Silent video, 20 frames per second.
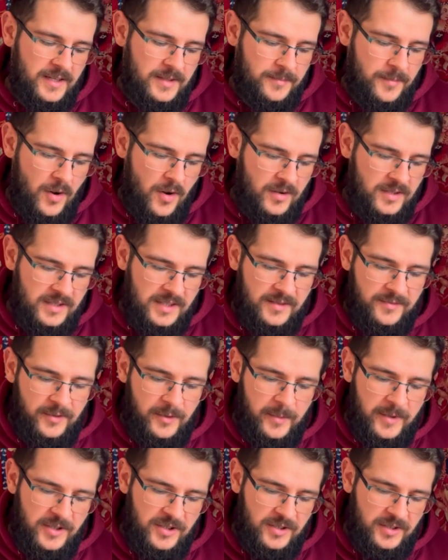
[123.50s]
box.
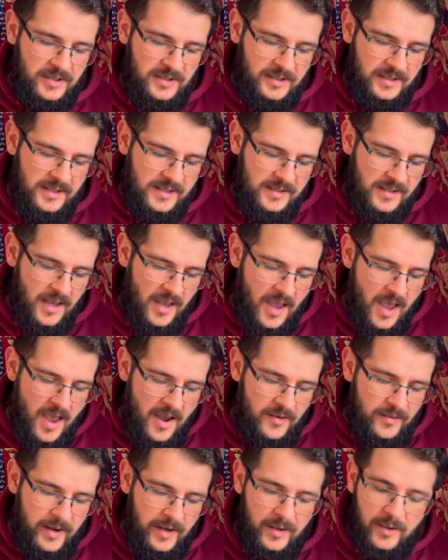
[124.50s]
Information in this
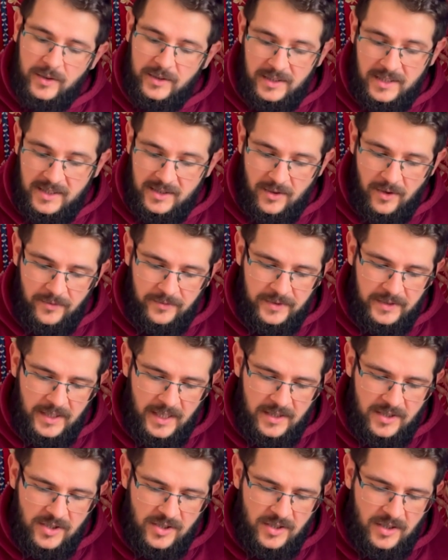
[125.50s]
record is
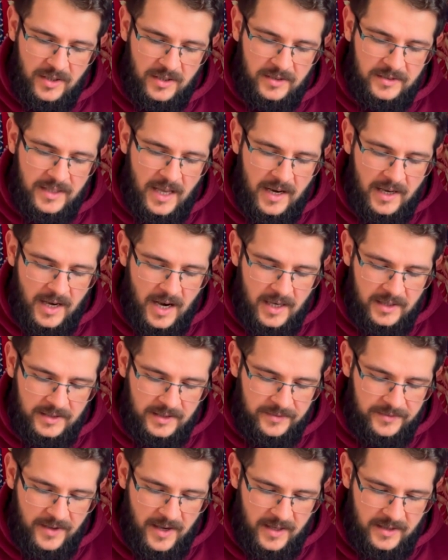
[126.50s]
confidential. Dark
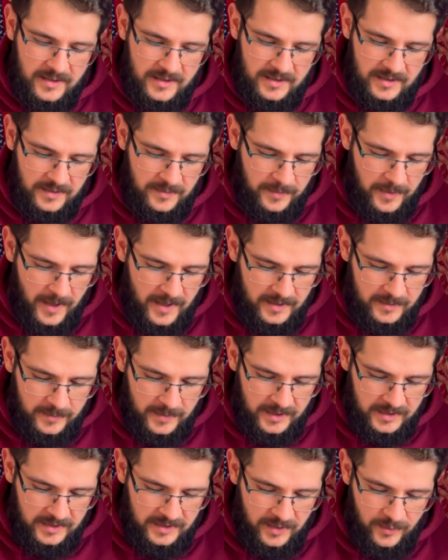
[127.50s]
Artifacts
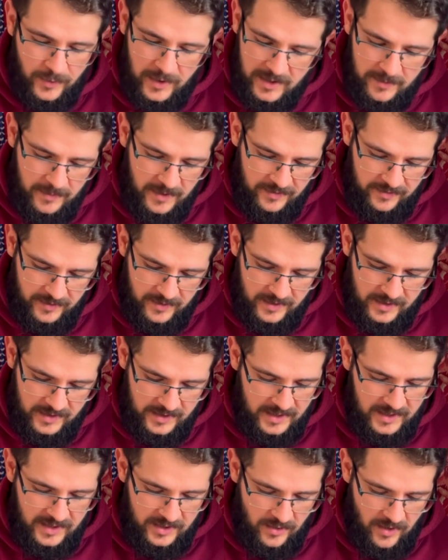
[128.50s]
Department. Read me first.
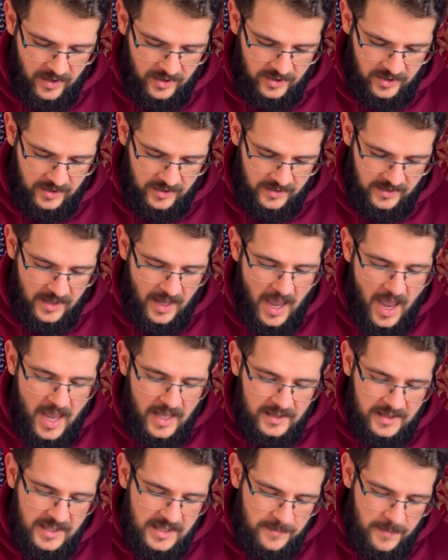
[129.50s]
Instructions.
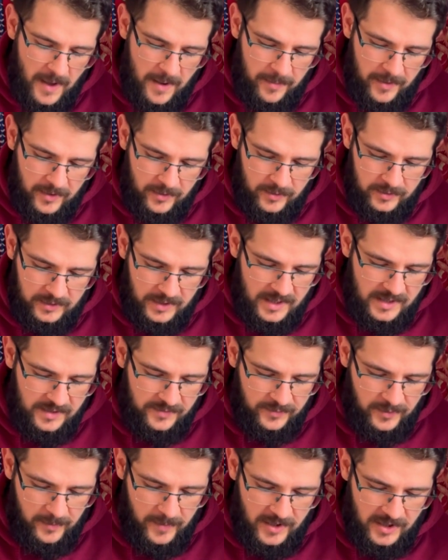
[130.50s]
This paper contains
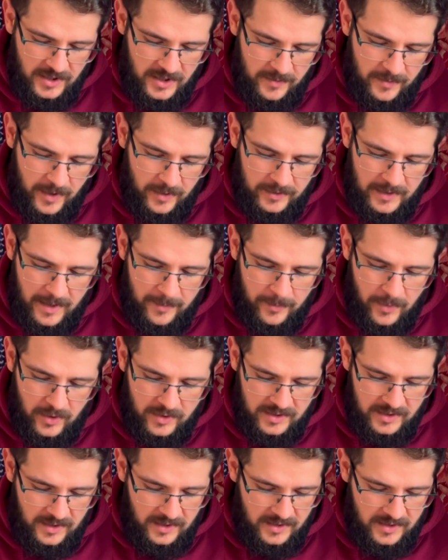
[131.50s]
information about the
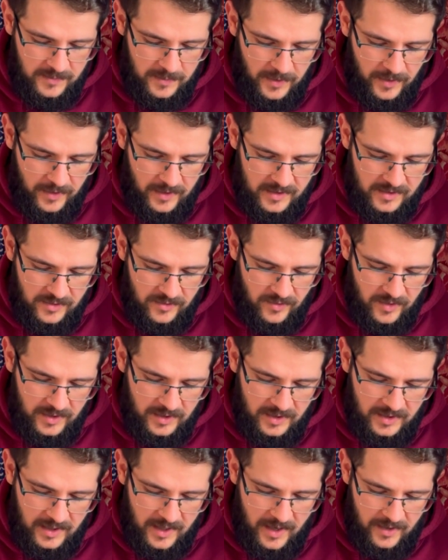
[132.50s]
unboxing experience. Read
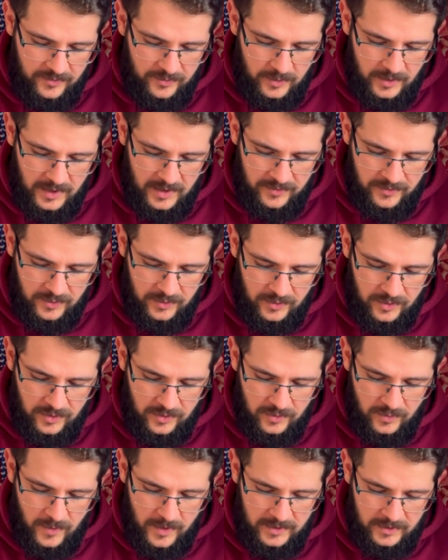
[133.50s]
it carefully if you don't
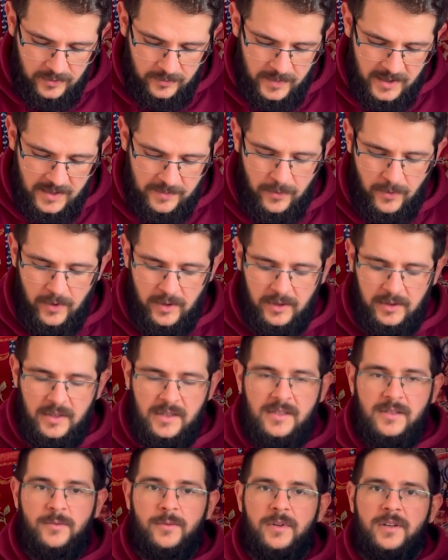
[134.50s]
want to be spoiled.
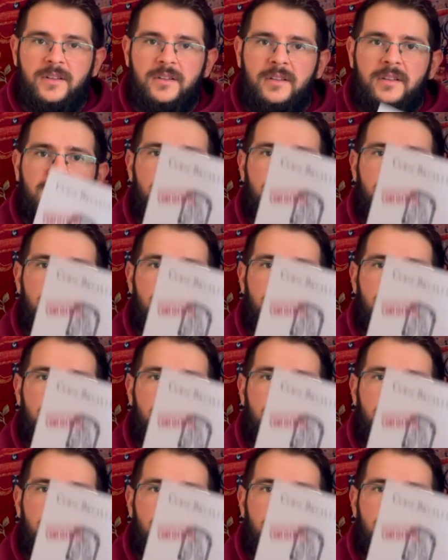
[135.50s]
It's worth it.